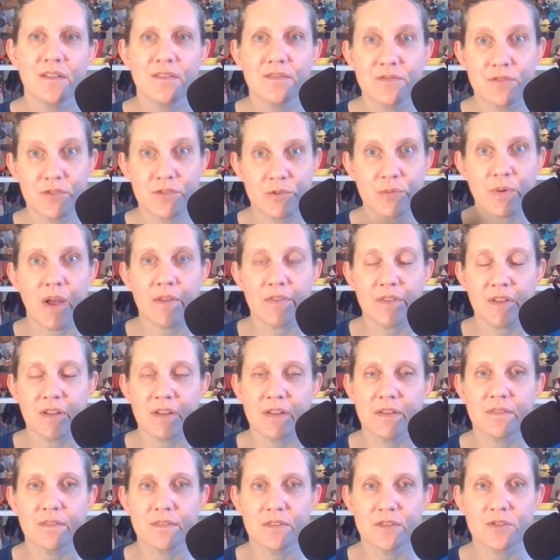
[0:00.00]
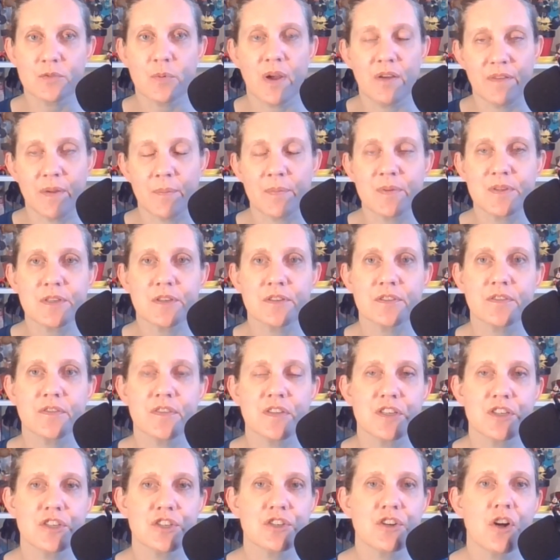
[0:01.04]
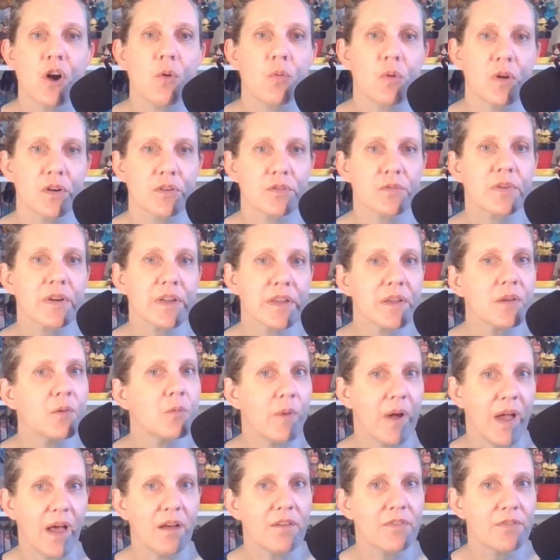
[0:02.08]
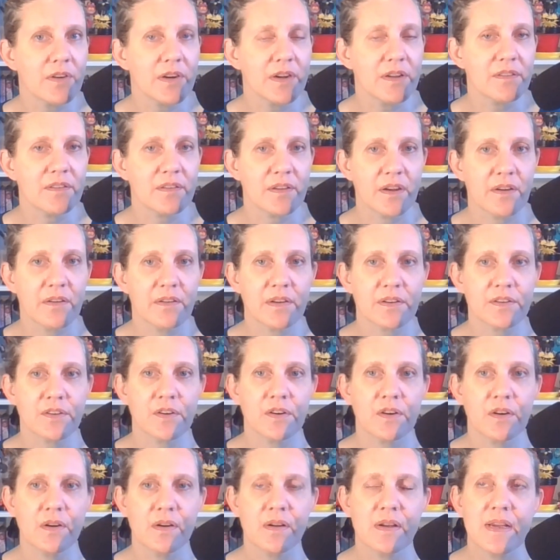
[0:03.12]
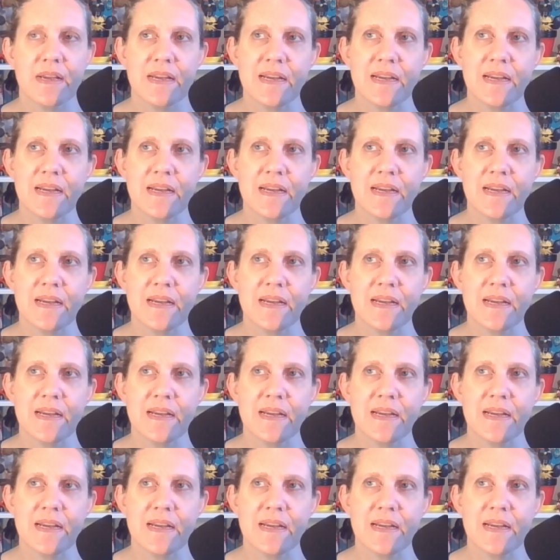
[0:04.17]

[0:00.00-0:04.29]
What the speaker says: throughout the 12 episodes of this show worked really well for his character.